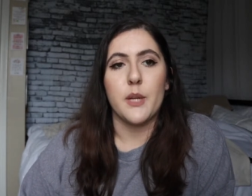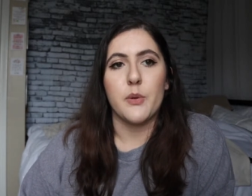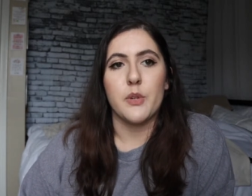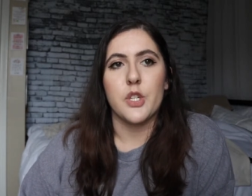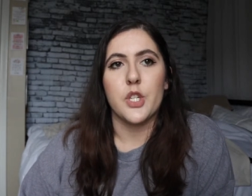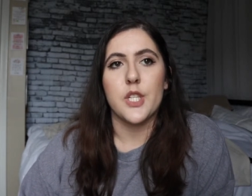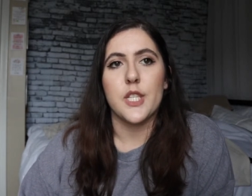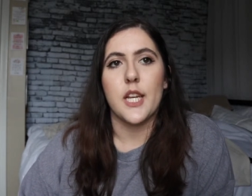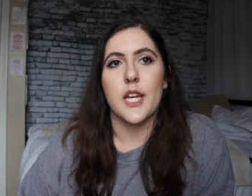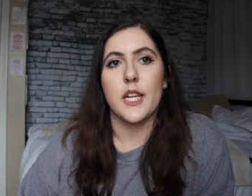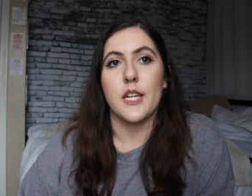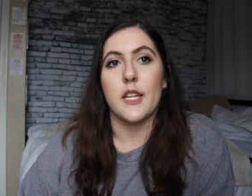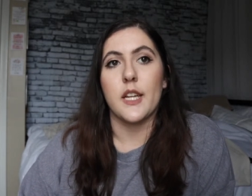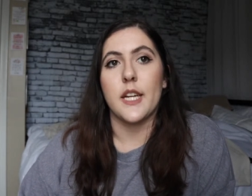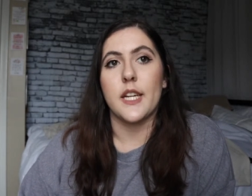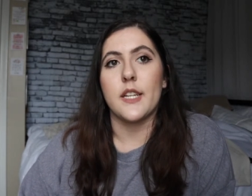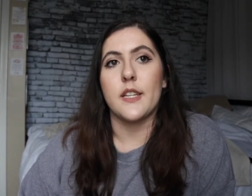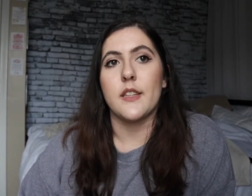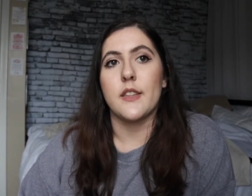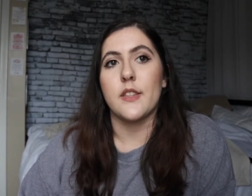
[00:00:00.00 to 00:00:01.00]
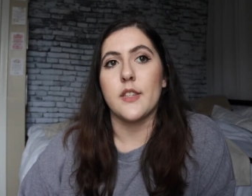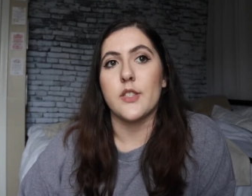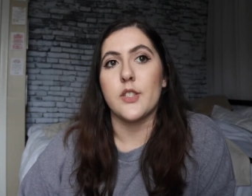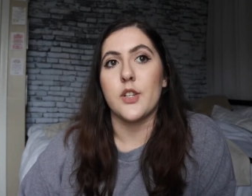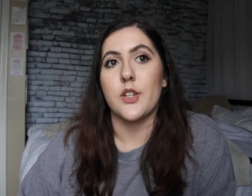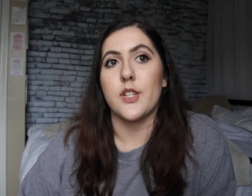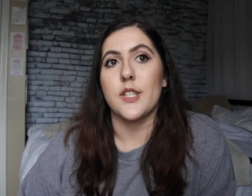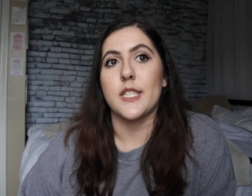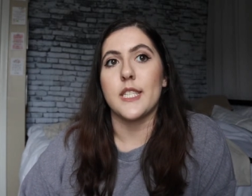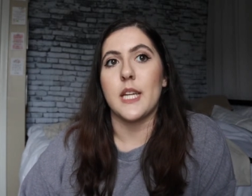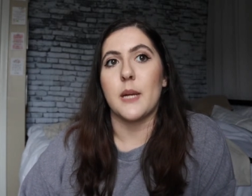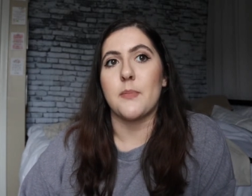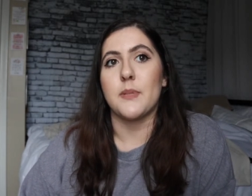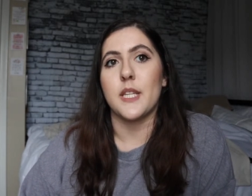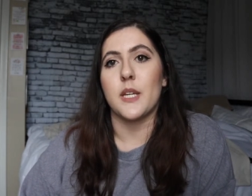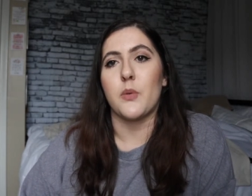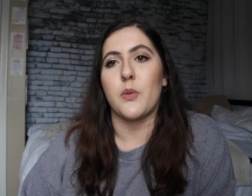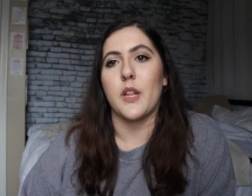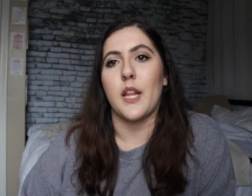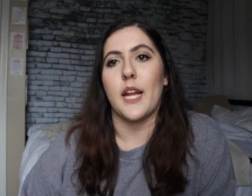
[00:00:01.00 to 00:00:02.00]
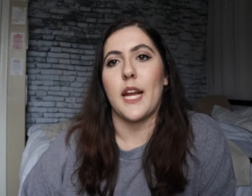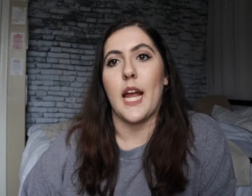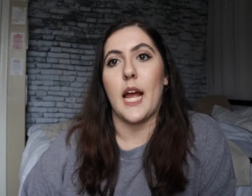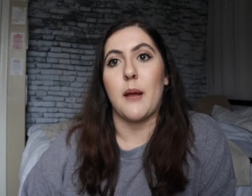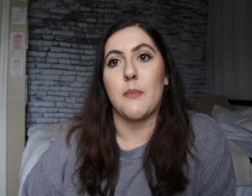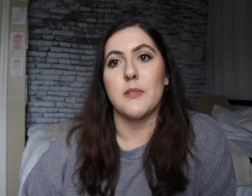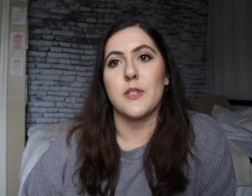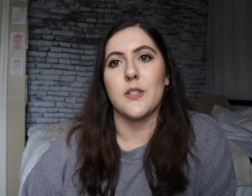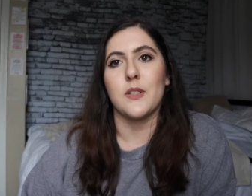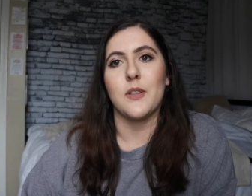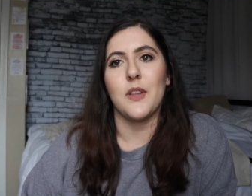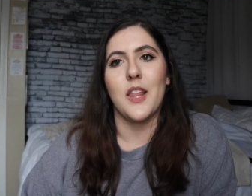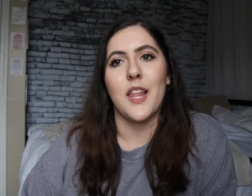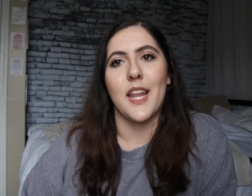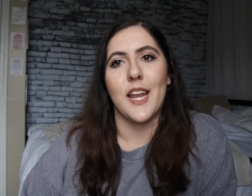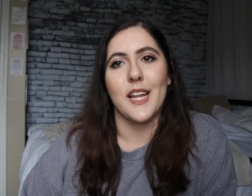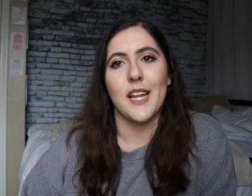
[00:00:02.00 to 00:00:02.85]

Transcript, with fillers: It was just kind of like the certain steps that were like absolutely